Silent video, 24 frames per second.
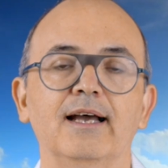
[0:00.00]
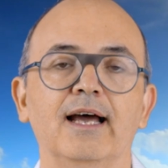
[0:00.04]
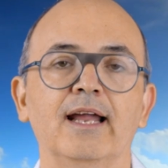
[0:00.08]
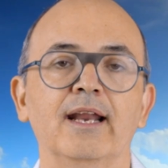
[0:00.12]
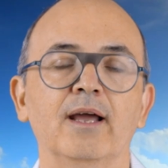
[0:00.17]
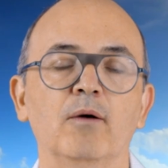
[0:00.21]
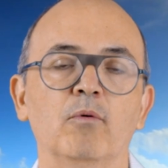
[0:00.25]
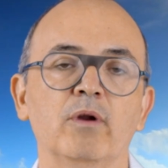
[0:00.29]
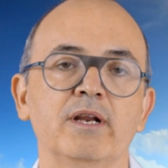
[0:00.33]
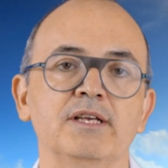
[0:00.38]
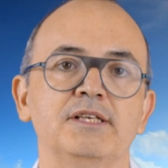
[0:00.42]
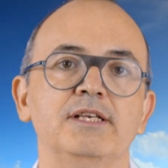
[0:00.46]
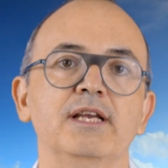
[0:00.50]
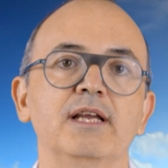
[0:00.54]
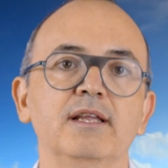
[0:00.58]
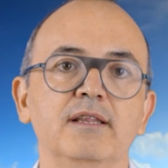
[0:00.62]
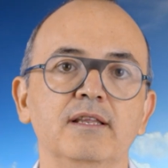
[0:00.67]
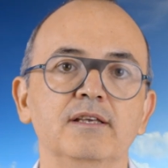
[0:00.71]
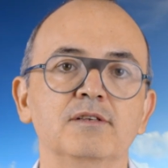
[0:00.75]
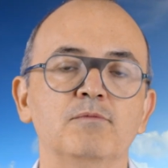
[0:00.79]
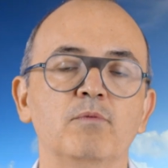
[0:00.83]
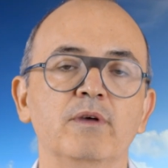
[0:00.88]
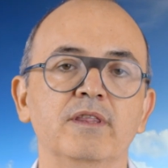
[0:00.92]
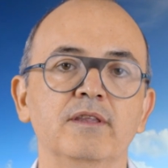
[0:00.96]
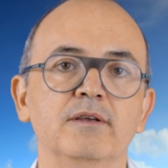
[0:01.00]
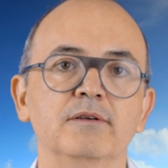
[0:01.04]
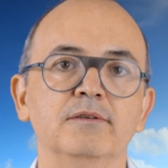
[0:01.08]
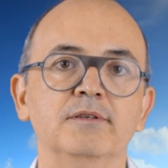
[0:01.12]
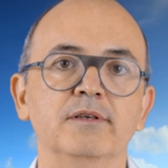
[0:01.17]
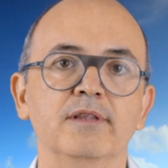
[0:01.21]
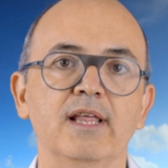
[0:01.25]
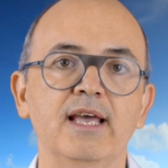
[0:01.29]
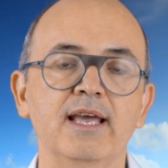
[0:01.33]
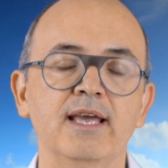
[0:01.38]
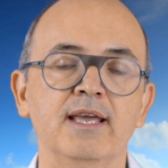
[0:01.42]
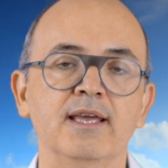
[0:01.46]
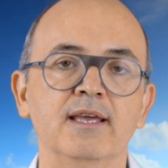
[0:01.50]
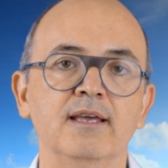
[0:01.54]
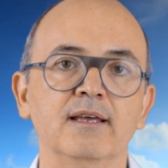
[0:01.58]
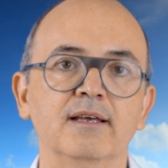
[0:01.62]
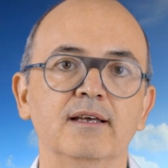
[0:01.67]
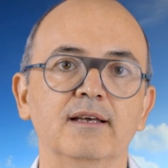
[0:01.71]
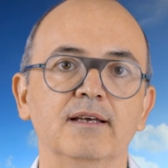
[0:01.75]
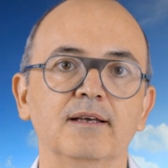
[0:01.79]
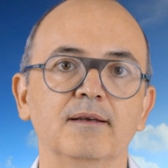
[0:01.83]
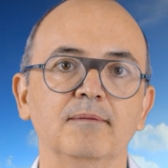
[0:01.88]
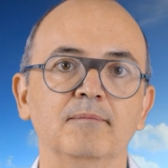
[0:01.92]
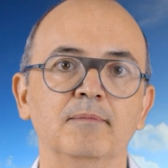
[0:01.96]
And I want to share this with you today
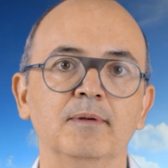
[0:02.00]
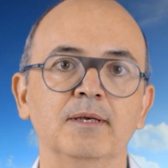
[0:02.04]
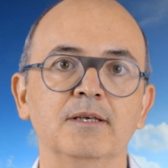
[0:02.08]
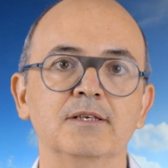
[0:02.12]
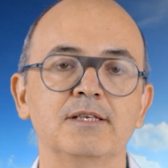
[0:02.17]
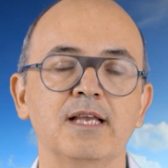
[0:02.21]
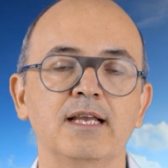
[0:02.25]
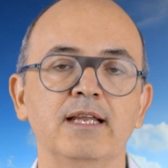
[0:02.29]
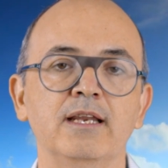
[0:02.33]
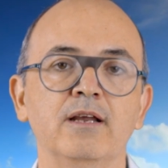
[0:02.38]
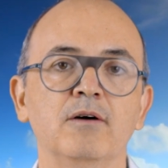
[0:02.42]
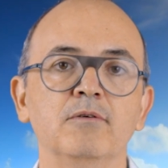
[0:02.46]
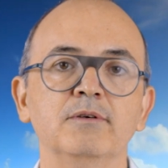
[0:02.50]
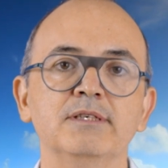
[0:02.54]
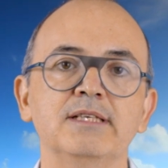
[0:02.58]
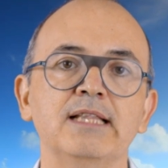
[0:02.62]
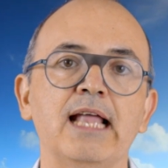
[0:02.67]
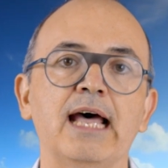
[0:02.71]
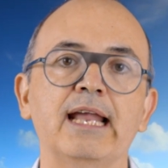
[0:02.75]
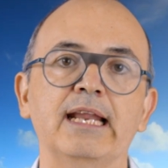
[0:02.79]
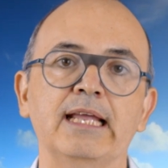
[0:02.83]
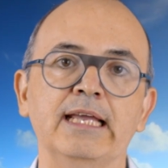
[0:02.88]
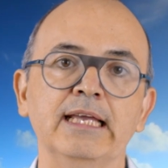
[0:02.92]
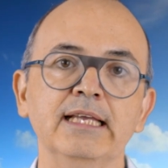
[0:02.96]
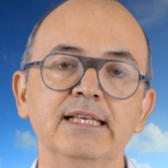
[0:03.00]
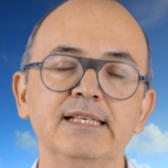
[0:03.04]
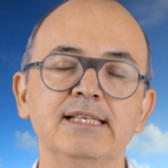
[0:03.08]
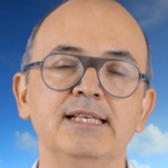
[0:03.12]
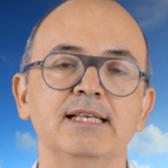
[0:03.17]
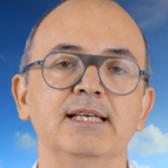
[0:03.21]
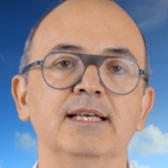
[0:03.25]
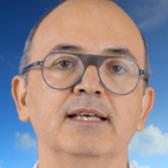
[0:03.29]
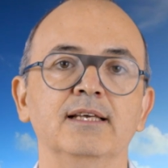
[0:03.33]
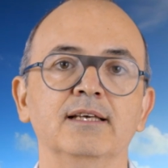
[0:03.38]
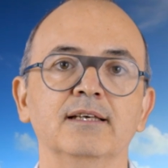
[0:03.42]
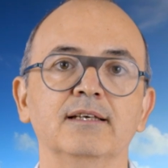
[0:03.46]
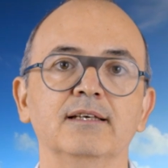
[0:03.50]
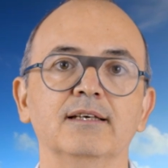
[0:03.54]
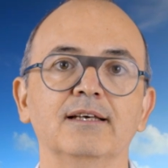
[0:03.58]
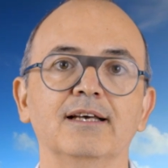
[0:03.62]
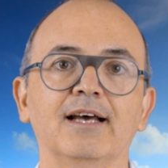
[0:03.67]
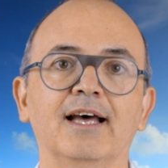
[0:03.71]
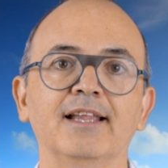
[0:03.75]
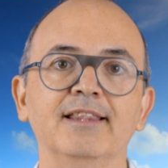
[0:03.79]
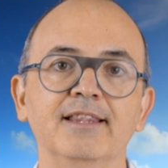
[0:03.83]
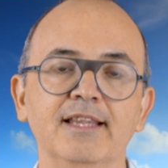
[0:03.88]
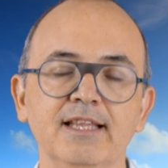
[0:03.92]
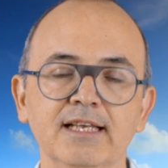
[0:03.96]
because I know it's not easy
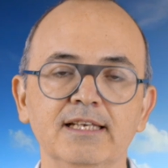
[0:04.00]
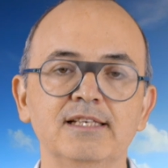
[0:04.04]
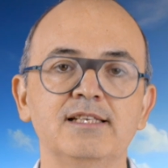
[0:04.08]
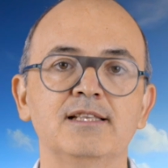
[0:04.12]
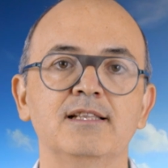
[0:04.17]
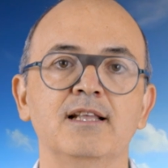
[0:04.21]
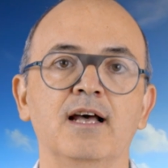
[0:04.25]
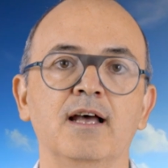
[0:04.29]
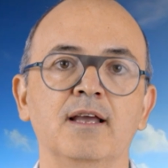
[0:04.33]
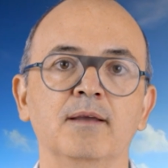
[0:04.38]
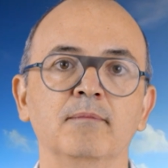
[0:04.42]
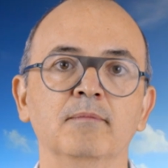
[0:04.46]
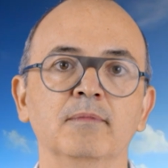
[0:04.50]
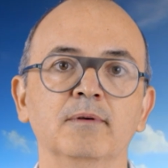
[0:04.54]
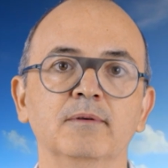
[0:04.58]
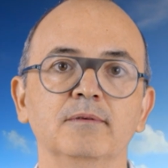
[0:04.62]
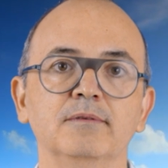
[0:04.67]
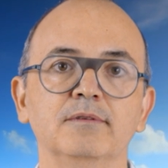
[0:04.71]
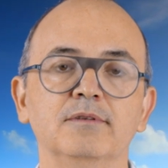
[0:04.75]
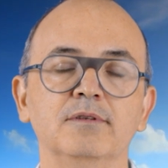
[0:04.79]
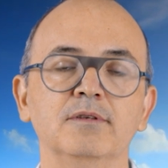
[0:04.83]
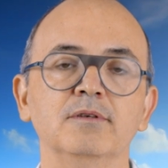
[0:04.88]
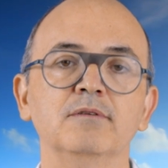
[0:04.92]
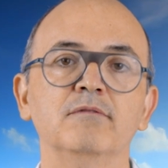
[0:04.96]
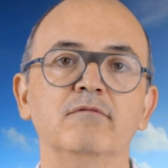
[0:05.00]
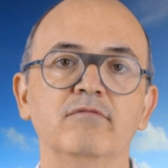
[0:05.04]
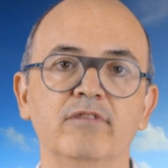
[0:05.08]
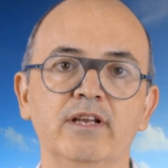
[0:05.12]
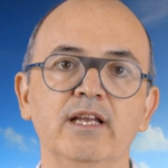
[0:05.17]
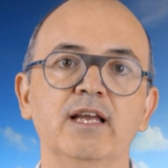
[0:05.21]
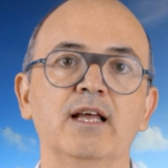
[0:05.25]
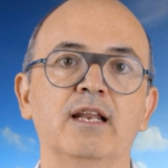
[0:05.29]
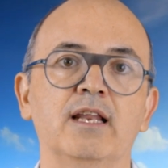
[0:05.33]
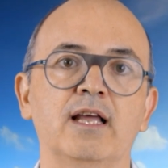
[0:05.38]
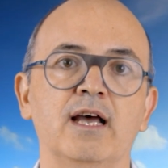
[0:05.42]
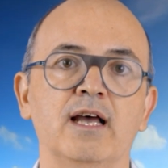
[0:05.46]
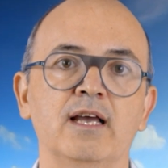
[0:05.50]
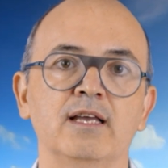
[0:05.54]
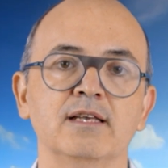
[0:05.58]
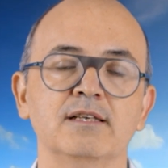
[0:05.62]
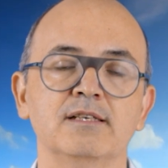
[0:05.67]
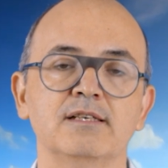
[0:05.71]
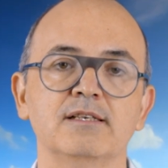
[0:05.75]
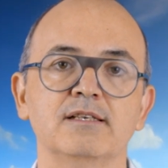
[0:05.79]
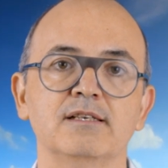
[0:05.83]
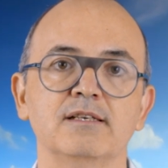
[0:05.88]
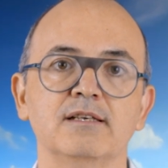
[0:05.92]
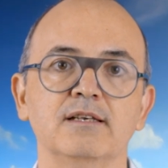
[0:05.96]
at this time to
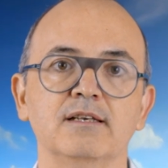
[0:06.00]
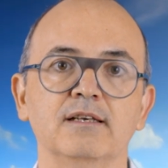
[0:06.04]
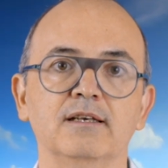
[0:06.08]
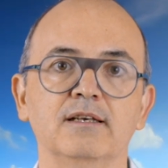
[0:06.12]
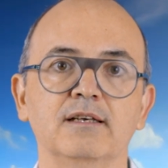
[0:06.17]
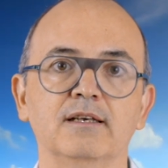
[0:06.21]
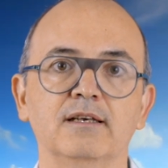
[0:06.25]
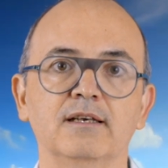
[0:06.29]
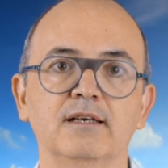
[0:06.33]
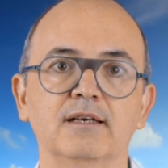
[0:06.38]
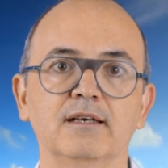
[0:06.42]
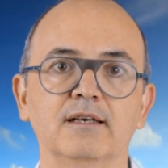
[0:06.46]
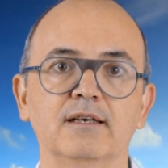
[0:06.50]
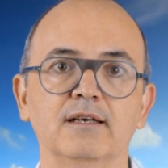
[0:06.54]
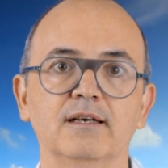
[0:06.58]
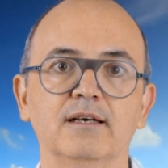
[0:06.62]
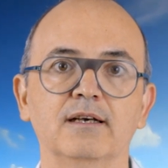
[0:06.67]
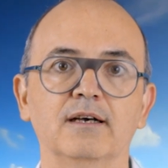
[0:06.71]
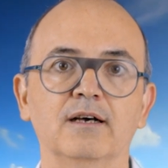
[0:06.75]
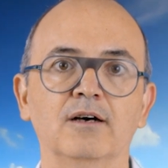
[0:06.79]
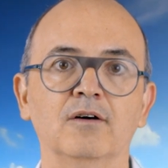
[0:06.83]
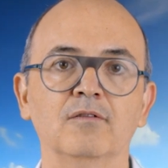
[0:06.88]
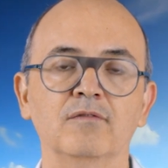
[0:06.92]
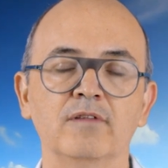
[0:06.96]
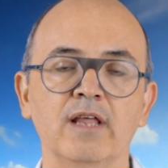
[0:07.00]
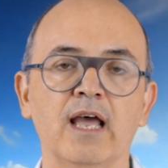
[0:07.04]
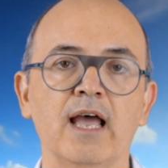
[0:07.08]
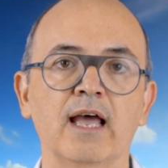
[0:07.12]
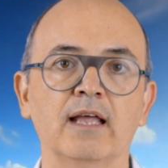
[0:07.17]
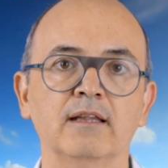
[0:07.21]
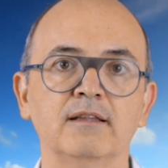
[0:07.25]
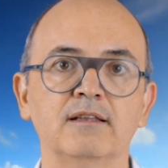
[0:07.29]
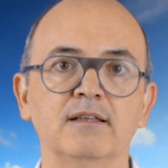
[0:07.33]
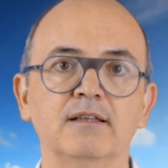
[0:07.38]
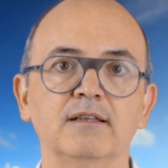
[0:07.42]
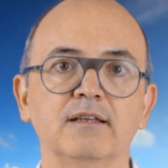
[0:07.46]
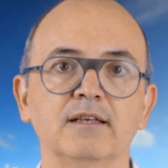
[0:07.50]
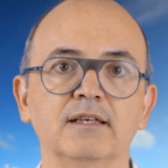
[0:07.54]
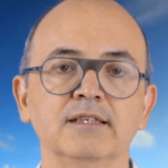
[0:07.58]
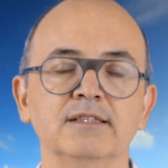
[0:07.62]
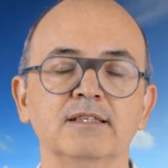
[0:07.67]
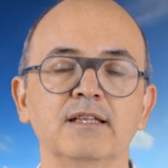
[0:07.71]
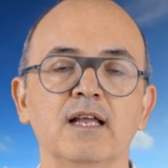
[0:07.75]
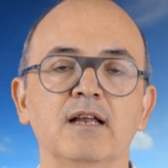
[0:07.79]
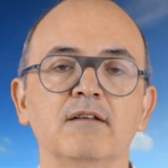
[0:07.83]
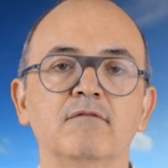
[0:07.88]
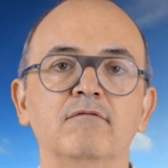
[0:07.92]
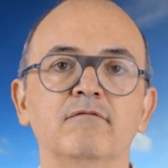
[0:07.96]
realize of that.
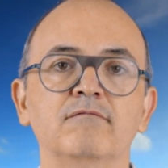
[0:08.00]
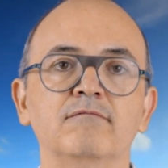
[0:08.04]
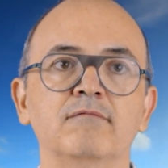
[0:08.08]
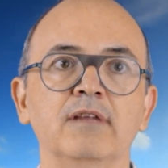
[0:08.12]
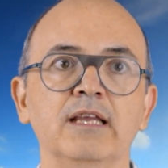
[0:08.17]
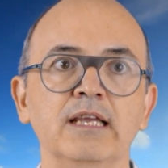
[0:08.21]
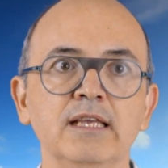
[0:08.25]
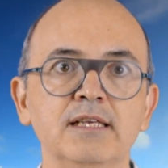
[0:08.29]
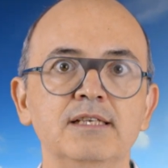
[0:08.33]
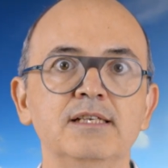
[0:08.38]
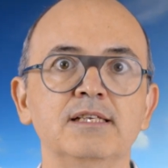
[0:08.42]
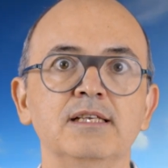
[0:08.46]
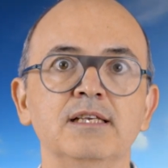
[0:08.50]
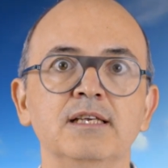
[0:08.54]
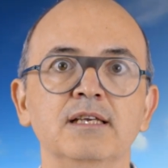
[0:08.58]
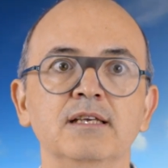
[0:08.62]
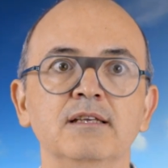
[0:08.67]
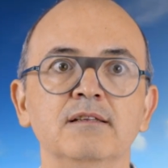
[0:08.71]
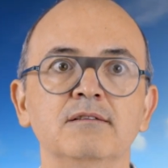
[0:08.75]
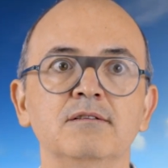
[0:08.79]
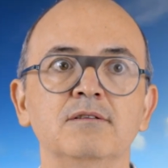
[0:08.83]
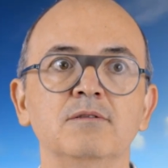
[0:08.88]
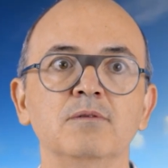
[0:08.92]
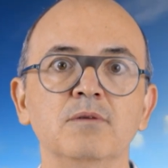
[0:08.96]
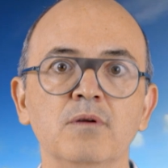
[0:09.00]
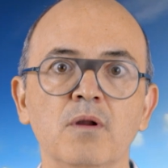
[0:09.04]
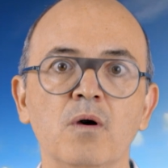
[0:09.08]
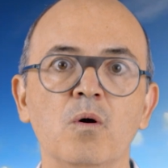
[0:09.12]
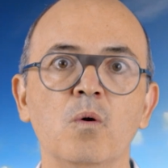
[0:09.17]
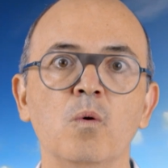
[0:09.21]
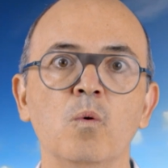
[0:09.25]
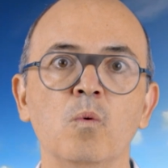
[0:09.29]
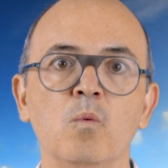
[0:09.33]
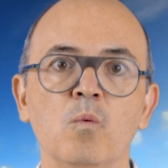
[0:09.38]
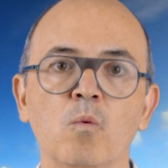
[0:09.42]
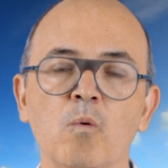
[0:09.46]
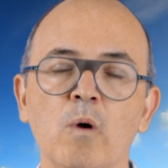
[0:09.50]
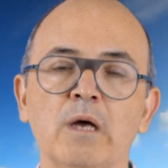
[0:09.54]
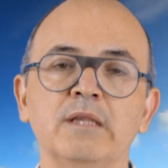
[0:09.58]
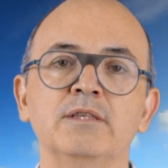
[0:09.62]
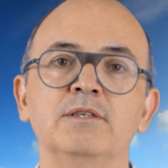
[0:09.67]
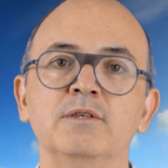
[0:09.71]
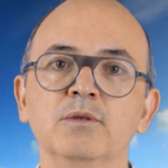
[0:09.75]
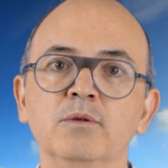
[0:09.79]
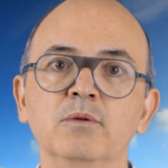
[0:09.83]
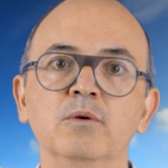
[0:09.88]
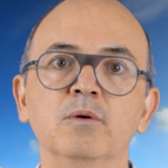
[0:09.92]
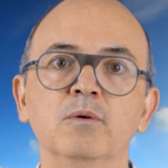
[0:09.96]
It's not easy to know
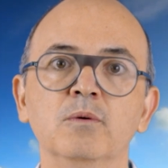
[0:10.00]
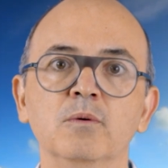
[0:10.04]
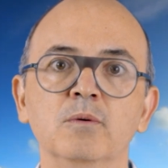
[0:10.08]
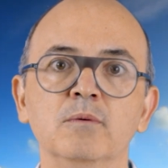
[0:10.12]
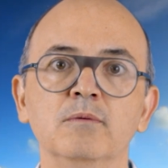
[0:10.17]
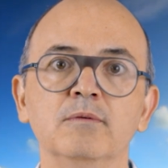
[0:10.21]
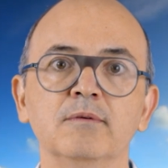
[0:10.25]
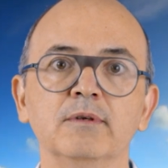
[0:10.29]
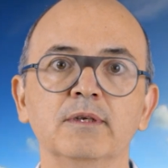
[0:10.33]
what to do